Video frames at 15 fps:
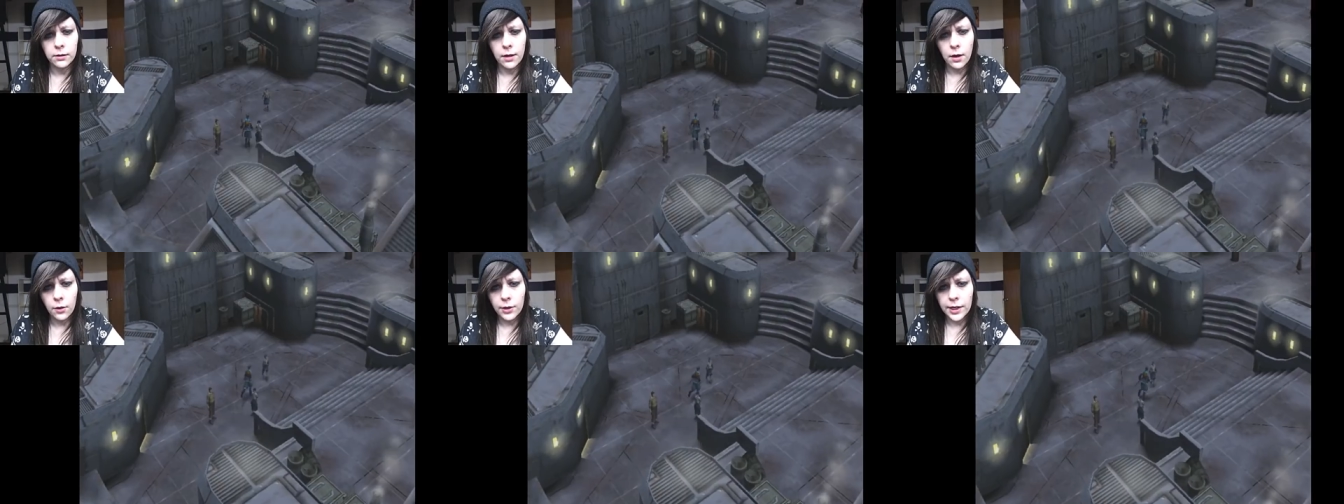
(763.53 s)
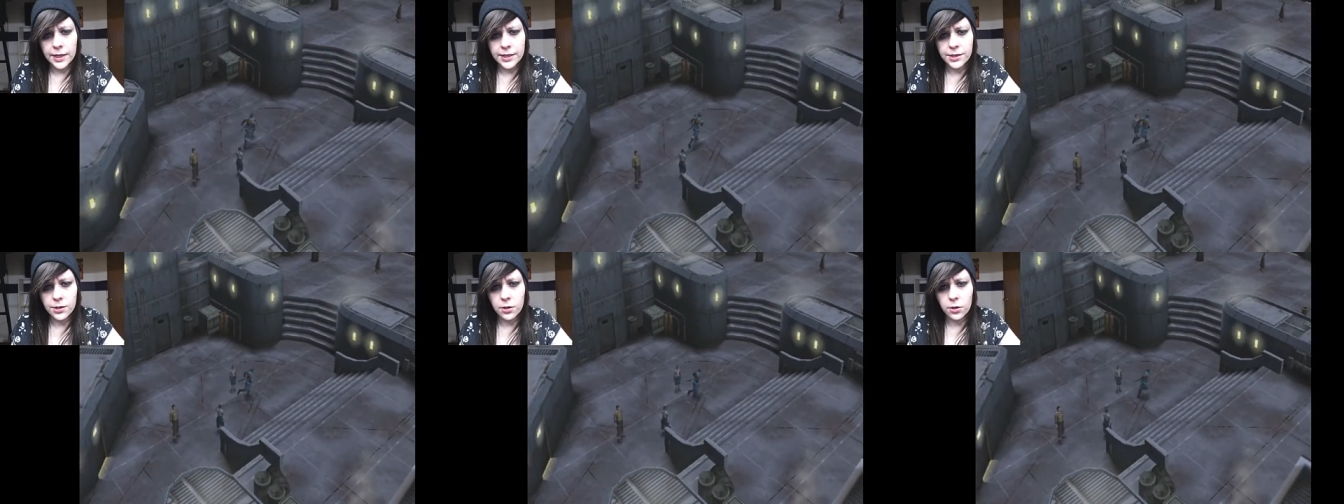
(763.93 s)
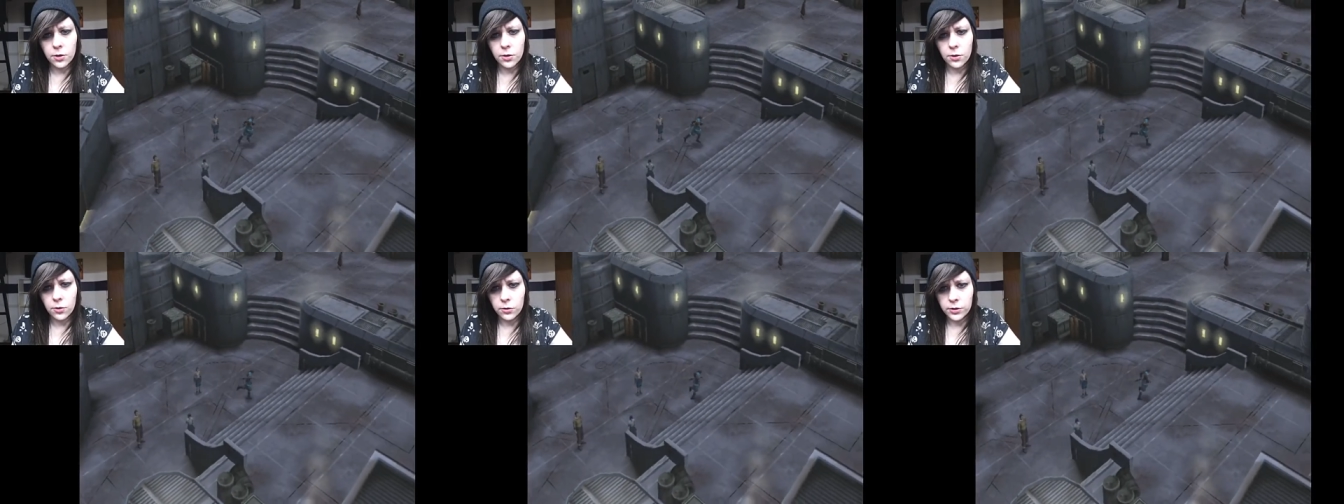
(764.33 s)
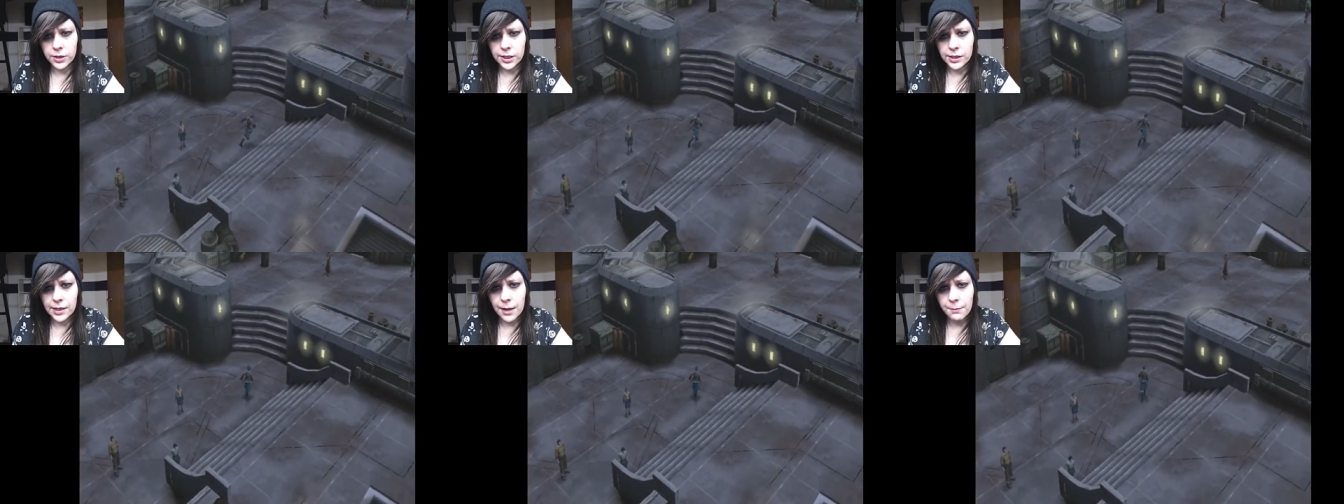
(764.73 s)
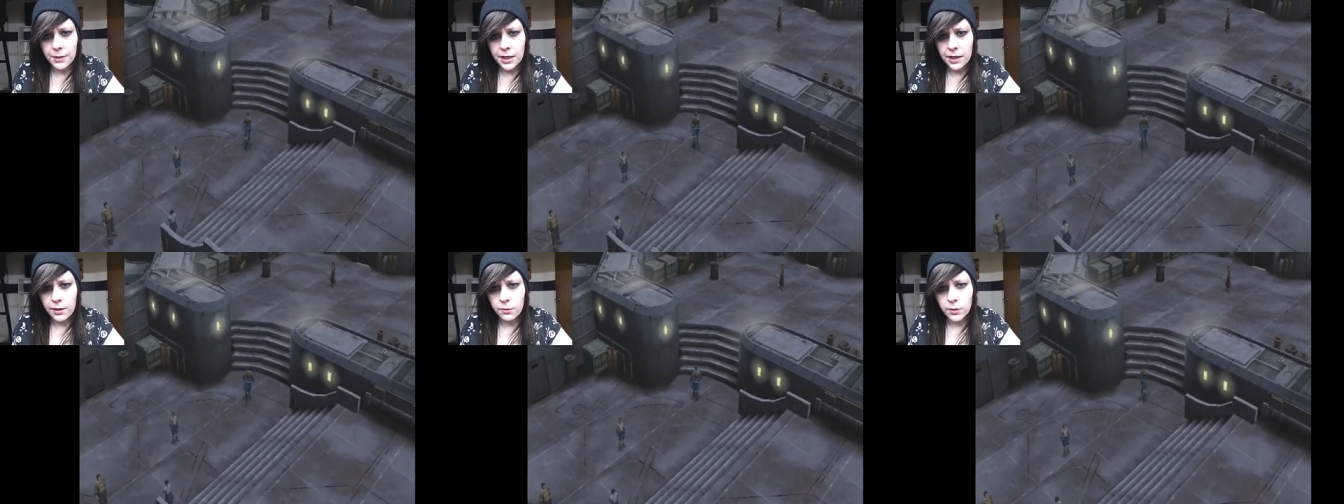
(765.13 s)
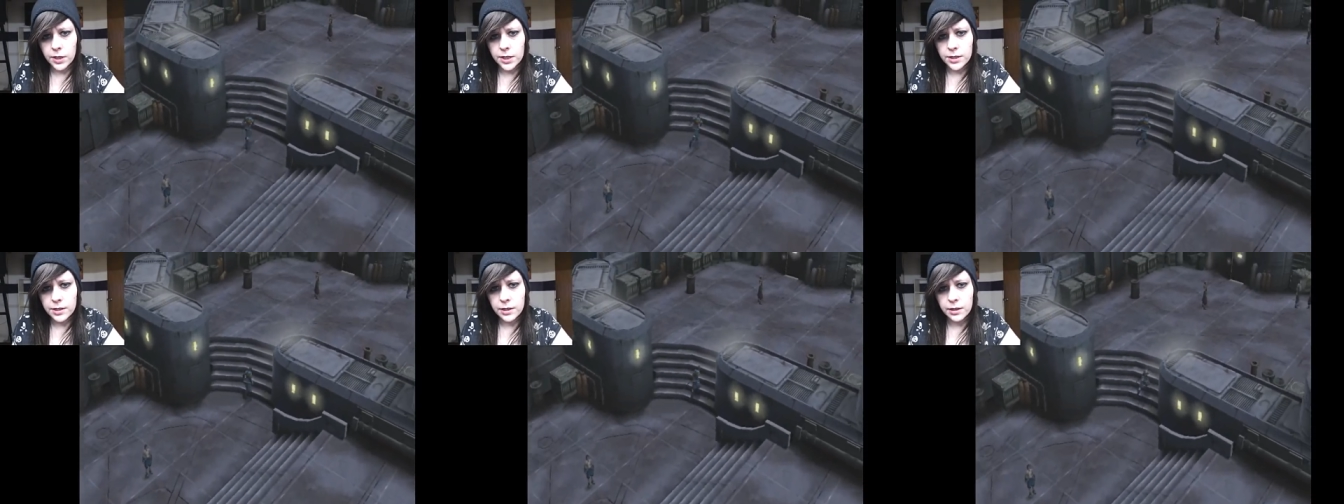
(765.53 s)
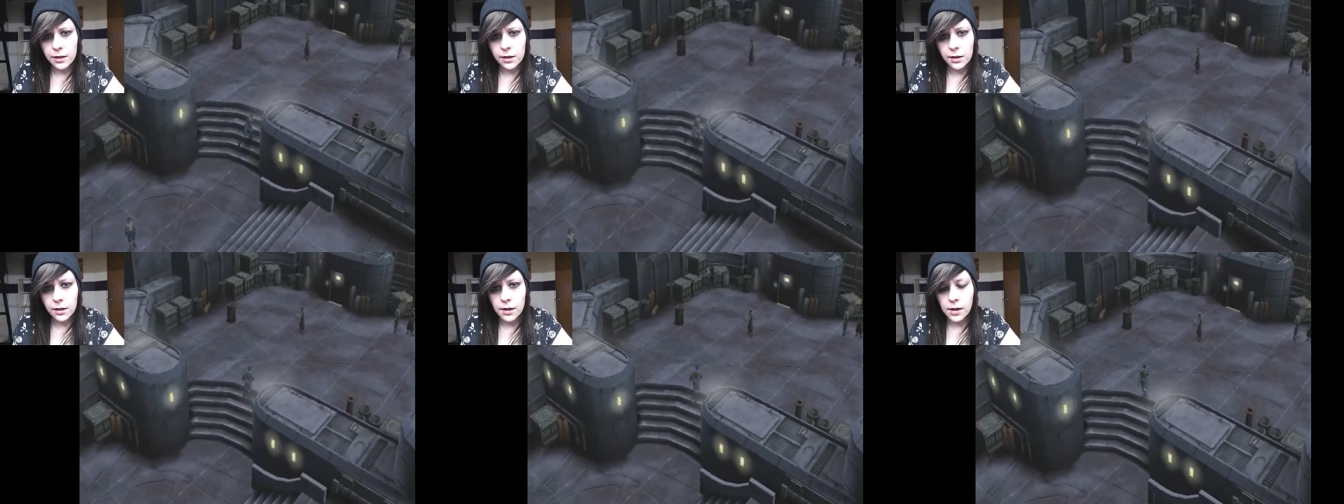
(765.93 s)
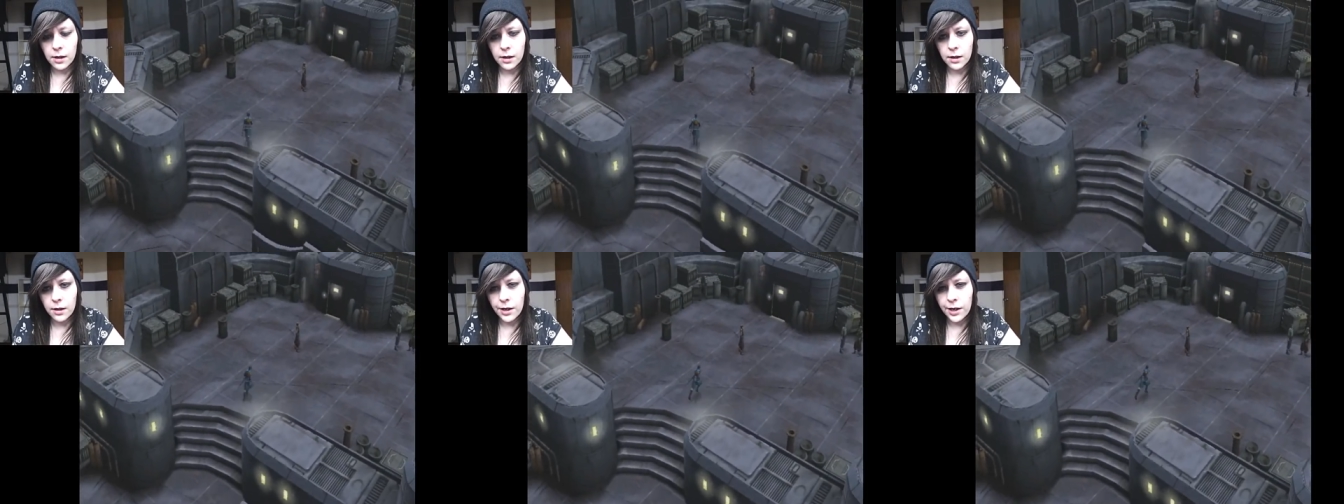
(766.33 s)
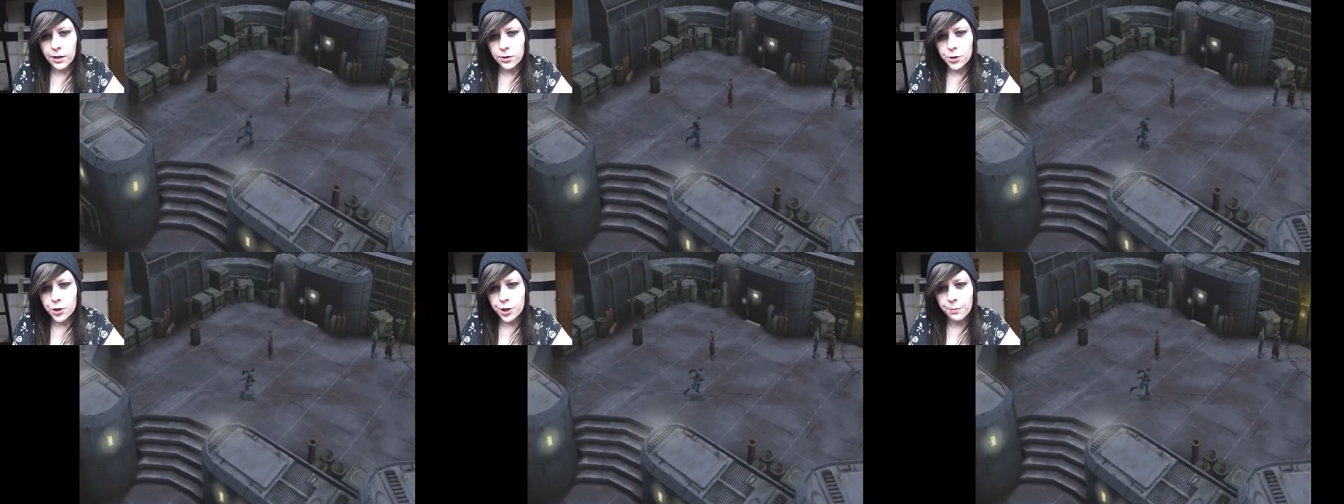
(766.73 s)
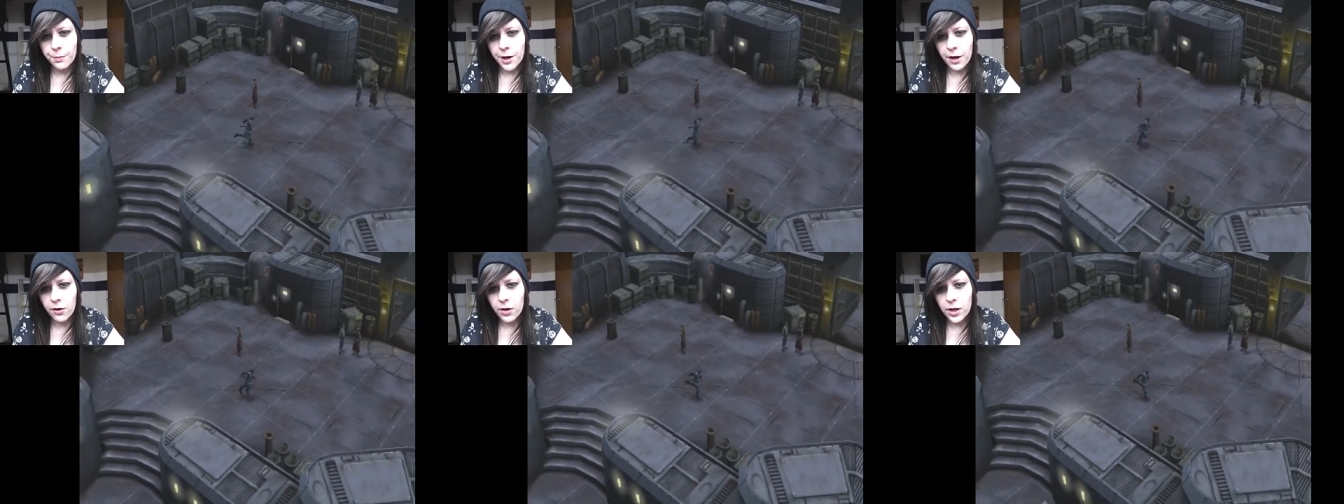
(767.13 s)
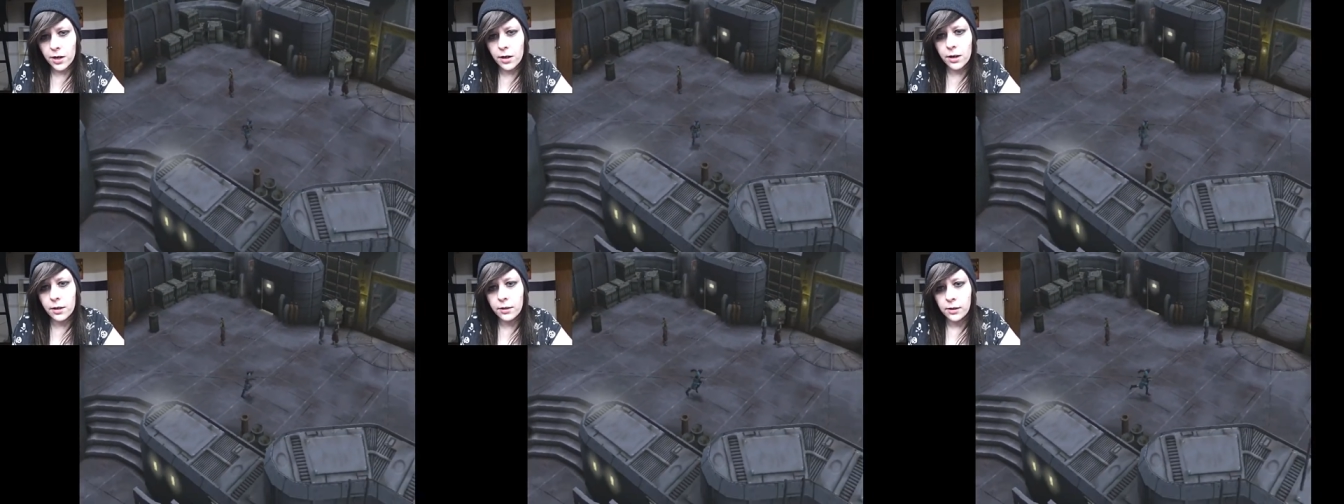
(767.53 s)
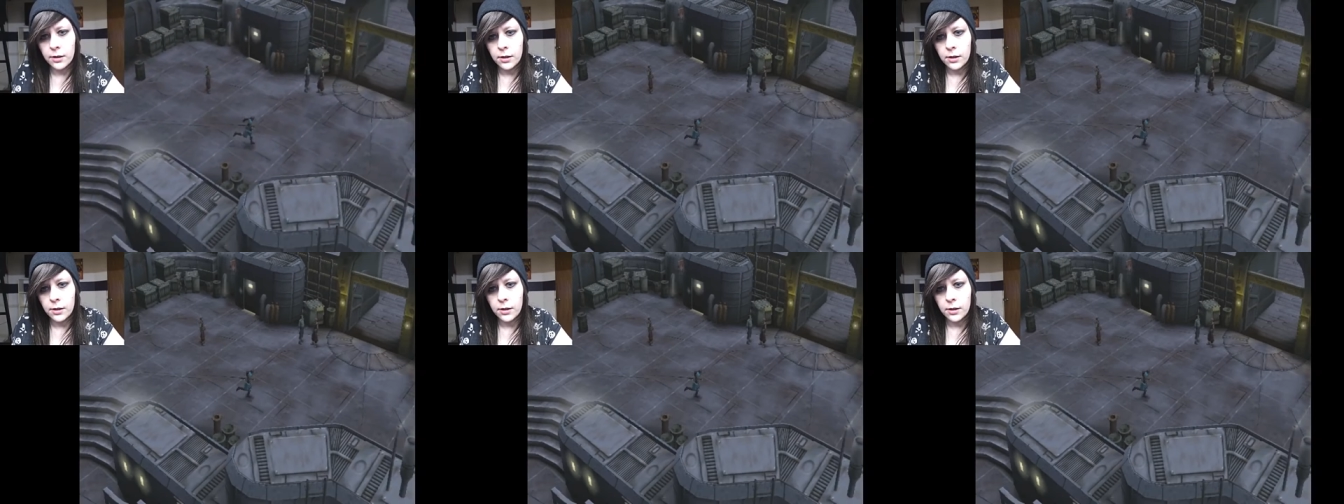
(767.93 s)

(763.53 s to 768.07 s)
Okay, so does that mean he went to the airship area?